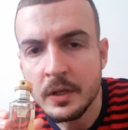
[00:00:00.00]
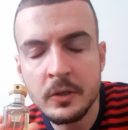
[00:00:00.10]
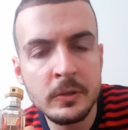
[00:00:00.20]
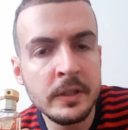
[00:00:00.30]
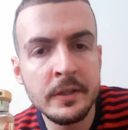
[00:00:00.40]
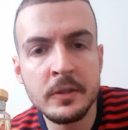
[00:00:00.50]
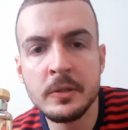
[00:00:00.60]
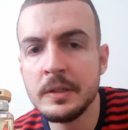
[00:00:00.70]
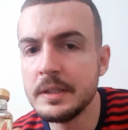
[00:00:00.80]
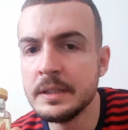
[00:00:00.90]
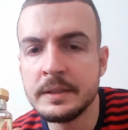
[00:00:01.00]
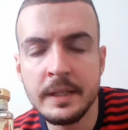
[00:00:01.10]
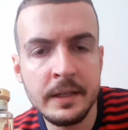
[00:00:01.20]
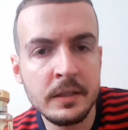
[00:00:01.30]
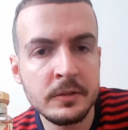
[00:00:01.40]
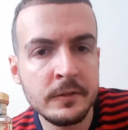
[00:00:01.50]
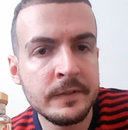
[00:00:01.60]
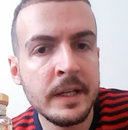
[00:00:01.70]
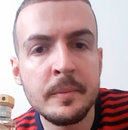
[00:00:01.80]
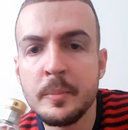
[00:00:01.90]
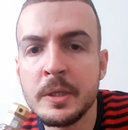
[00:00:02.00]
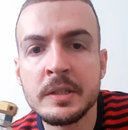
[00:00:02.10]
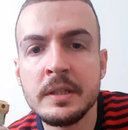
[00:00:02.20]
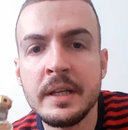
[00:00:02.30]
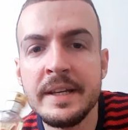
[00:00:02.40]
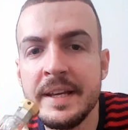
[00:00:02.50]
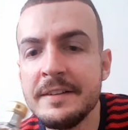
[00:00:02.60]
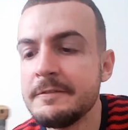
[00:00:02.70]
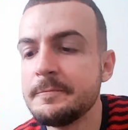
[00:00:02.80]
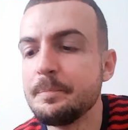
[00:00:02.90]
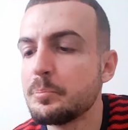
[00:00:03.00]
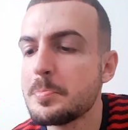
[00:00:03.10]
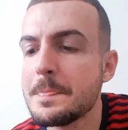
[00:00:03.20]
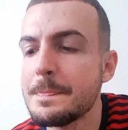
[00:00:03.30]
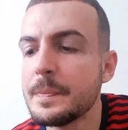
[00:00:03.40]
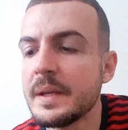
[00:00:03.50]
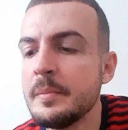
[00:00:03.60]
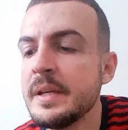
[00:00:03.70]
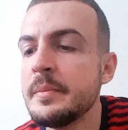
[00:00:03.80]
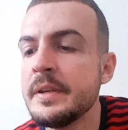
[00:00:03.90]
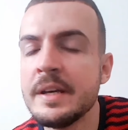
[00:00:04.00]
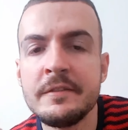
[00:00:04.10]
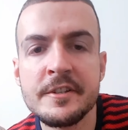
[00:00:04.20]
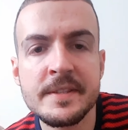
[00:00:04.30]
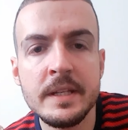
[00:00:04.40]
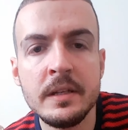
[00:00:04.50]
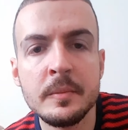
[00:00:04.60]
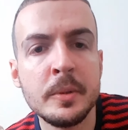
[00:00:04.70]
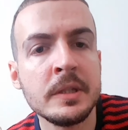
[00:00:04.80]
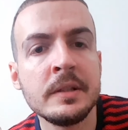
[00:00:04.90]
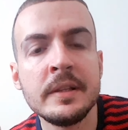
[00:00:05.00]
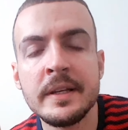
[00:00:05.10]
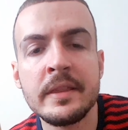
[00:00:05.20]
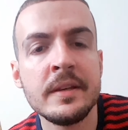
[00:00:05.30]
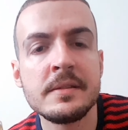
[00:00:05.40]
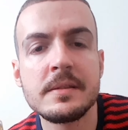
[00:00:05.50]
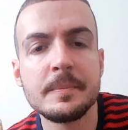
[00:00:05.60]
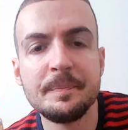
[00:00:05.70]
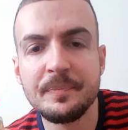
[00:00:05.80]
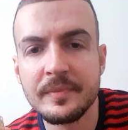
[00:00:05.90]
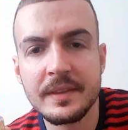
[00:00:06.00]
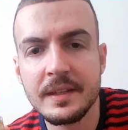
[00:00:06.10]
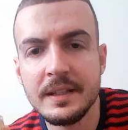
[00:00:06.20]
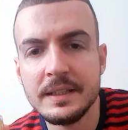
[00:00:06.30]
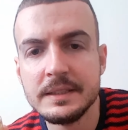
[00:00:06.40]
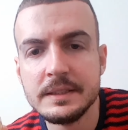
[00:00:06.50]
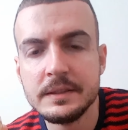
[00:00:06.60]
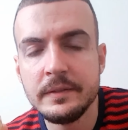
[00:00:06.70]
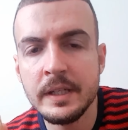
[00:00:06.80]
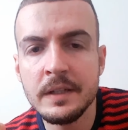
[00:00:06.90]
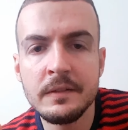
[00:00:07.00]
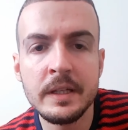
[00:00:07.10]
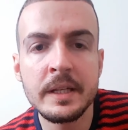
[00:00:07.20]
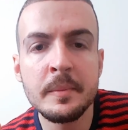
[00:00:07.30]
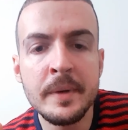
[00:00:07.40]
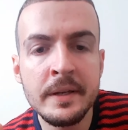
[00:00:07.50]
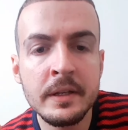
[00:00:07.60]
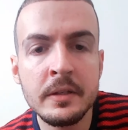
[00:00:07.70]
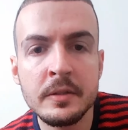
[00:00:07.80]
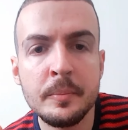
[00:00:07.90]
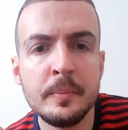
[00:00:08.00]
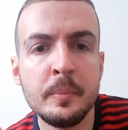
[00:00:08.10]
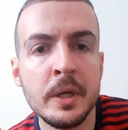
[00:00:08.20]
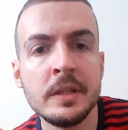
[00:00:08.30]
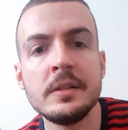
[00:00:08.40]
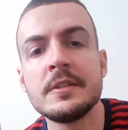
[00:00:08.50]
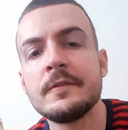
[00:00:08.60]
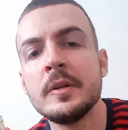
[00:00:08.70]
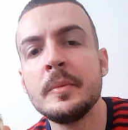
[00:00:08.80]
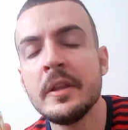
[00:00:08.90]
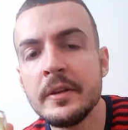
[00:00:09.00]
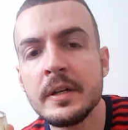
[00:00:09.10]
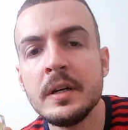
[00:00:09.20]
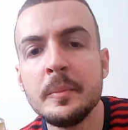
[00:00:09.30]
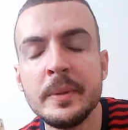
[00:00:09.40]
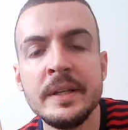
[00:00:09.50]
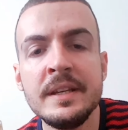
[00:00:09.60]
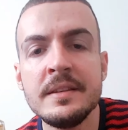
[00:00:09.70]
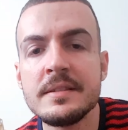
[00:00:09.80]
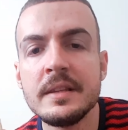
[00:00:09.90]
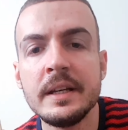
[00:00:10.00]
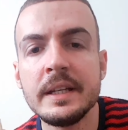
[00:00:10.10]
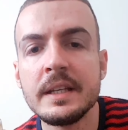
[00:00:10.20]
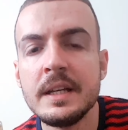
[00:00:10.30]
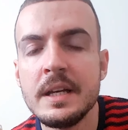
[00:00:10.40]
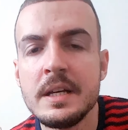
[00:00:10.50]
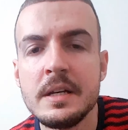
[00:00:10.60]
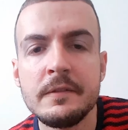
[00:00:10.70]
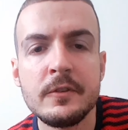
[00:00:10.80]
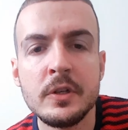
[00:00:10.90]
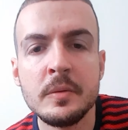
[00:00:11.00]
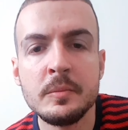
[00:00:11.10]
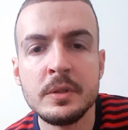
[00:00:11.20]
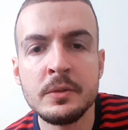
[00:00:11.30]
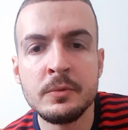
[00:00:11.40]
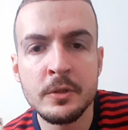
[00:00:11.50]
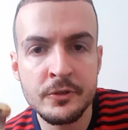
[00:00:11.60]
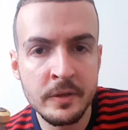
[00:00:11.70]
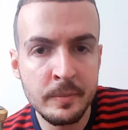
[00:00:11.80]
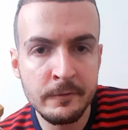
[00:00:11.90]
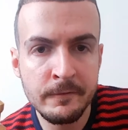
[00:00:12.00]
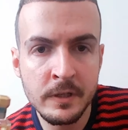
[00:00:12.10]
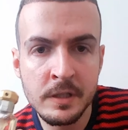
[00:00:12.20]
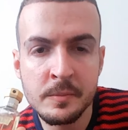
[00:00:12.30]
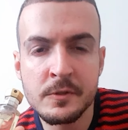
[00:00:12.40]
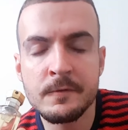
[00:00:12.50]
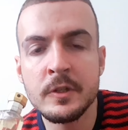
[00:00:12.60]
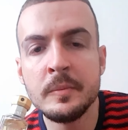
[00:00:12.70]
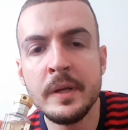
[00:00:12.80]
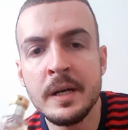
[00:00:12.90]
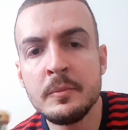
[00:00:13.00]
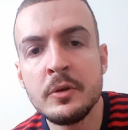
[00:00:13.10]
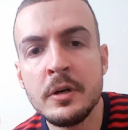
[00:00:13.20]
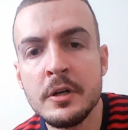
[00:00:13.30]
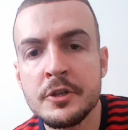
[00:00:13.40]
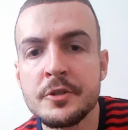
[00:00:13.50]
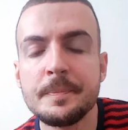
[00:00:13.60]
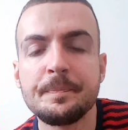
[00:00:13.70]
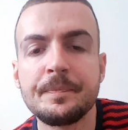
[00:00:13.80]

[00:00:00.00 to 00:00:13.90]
All in all, a 10 out of 10 bottle. I have maybe never seen a bottle like this. We have like many good bottles from other companies, like from Roja Parfums, from Amouage.